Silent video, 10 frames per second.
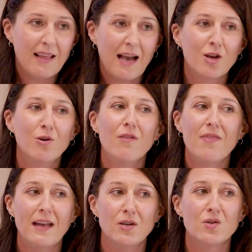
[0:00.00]
that
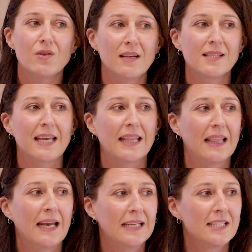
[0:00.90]
could then trigger
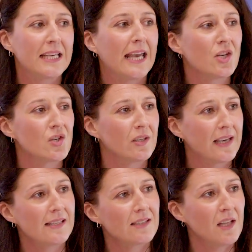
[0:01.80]
satellite litigation
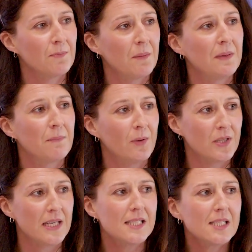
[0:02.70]
against other public
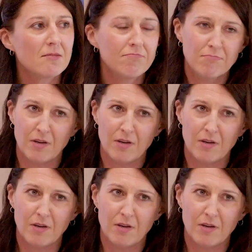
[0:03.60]
bodies